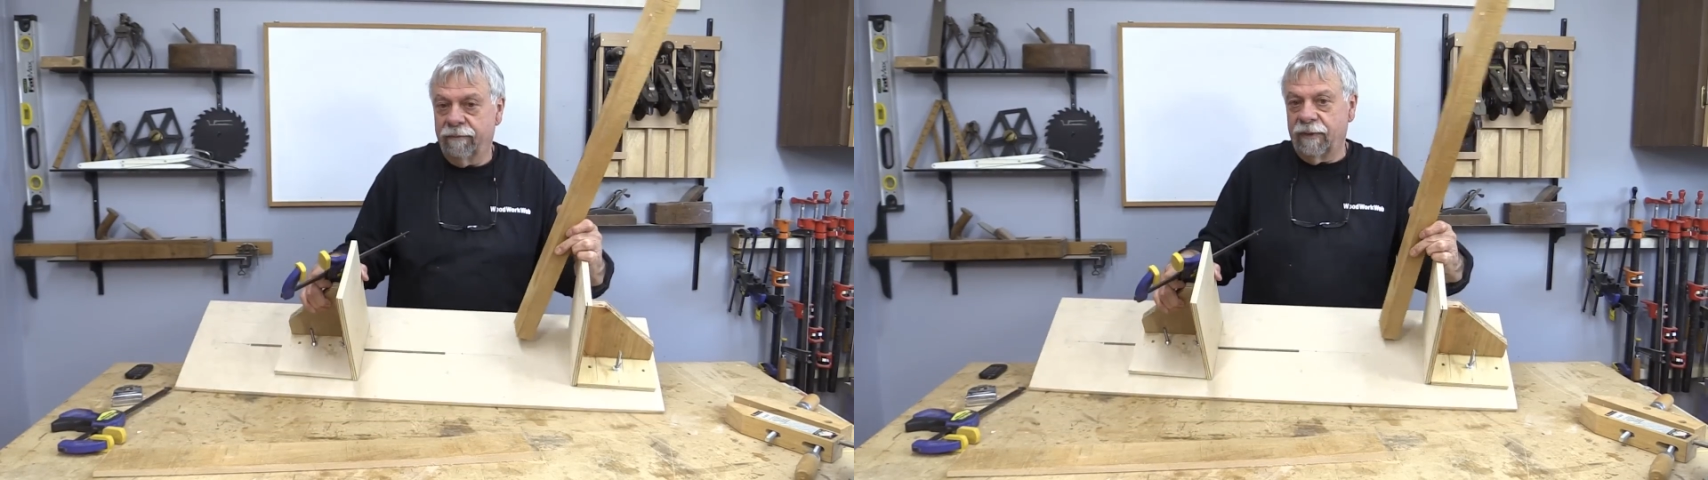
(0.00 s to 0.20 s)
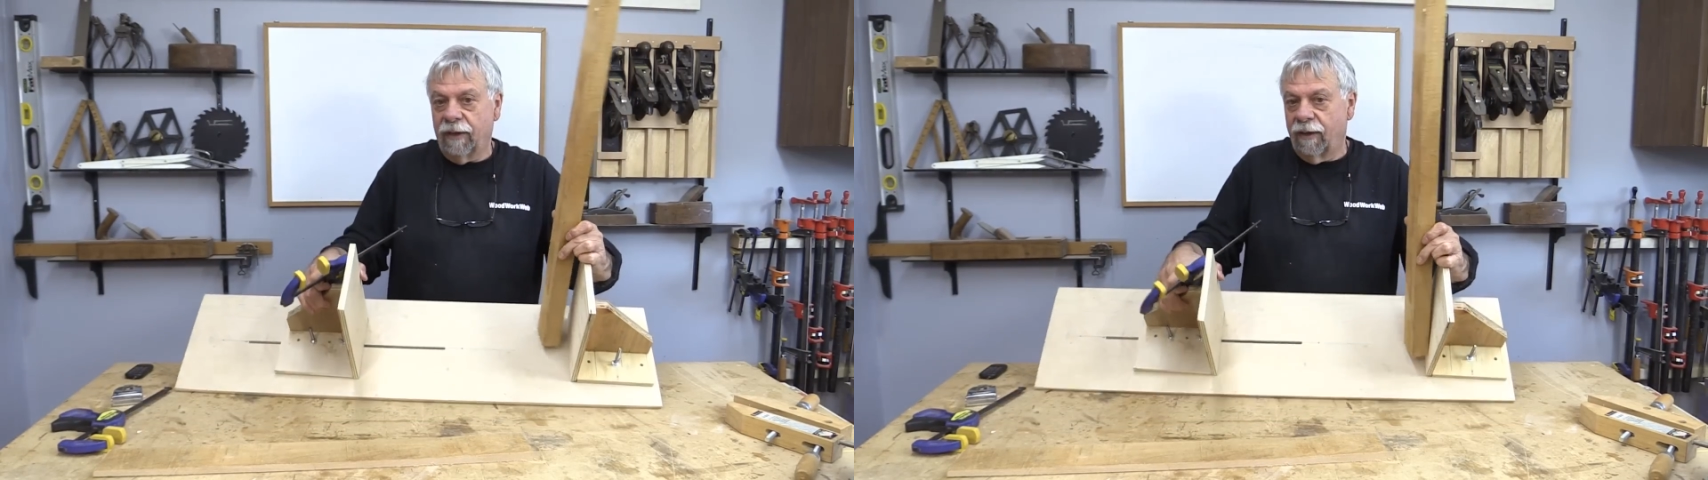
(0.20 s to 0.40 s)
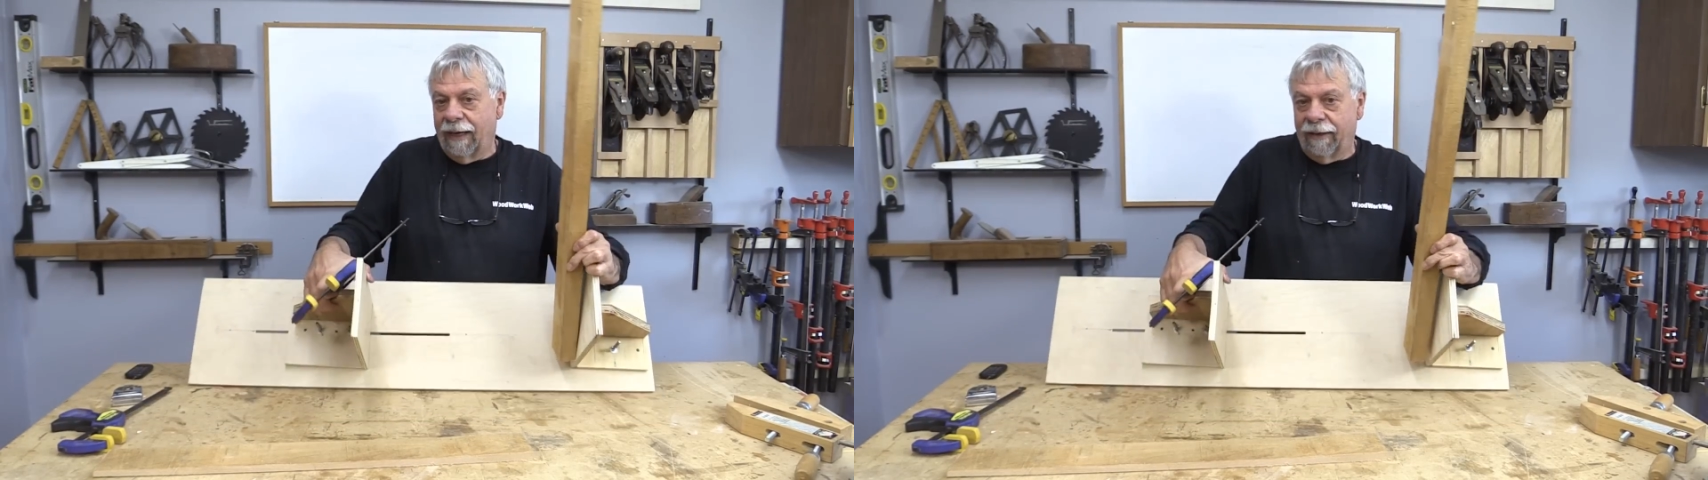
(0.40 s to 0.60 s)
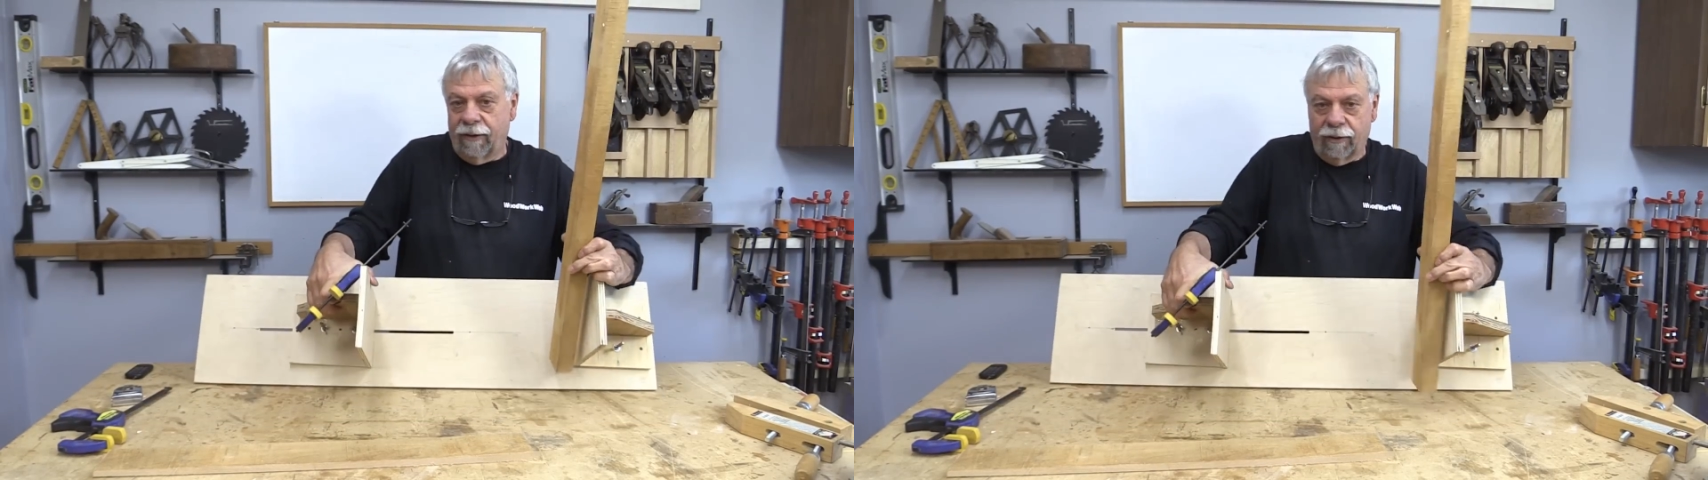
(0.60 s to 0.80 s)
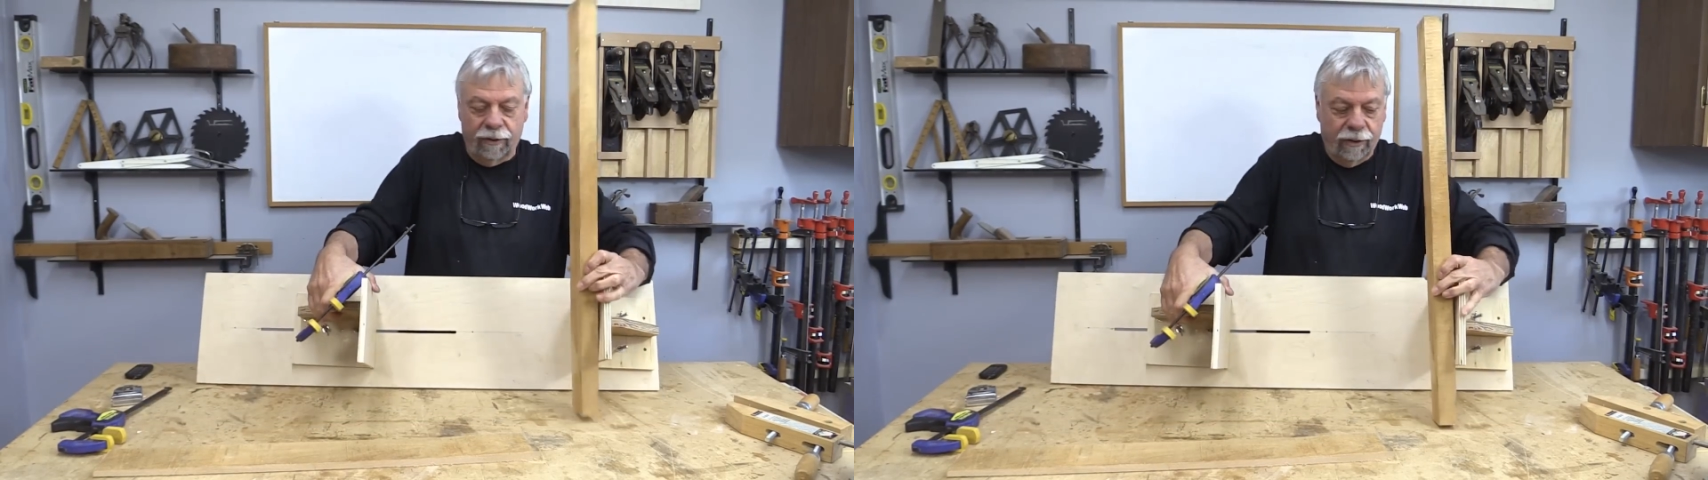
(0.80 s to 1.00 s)
you know, I
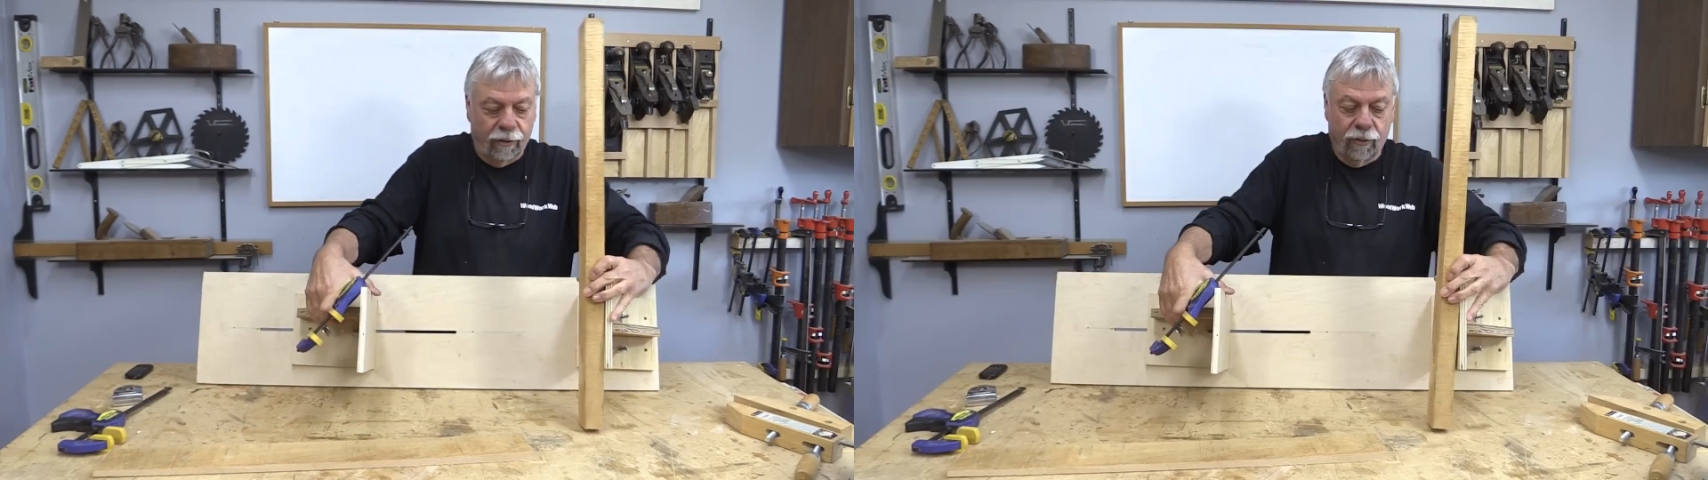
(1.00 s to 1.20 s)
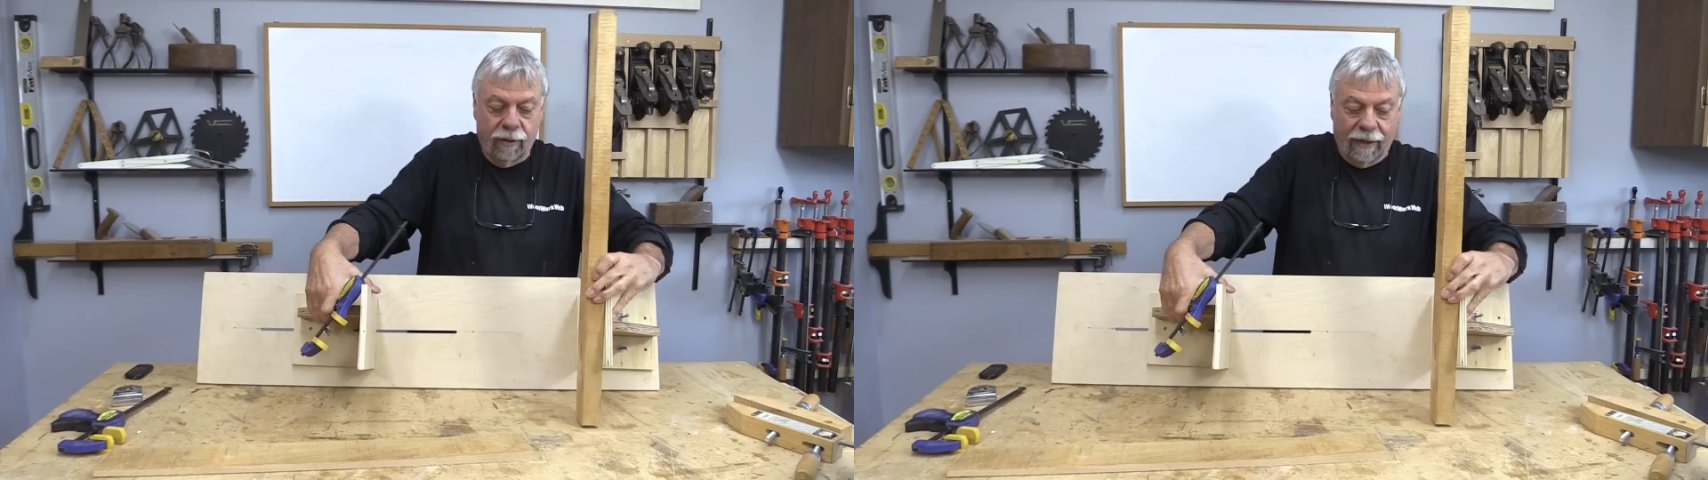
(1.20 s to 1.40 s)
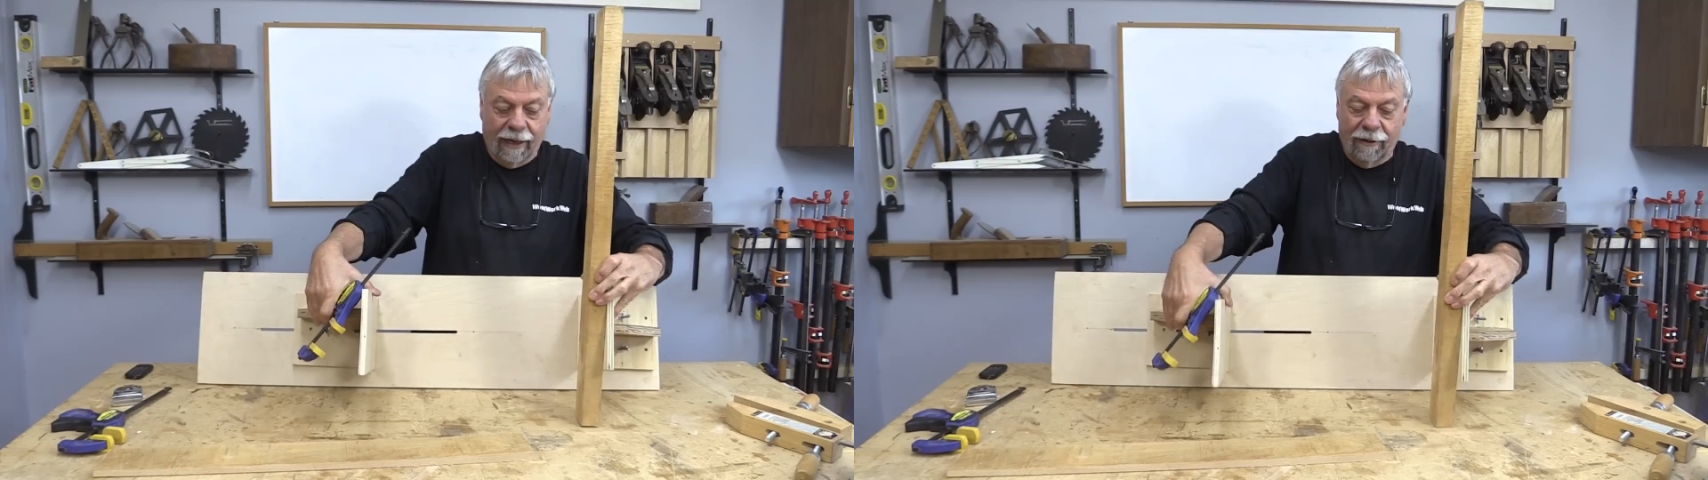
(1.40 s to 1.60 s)
don't, you know, I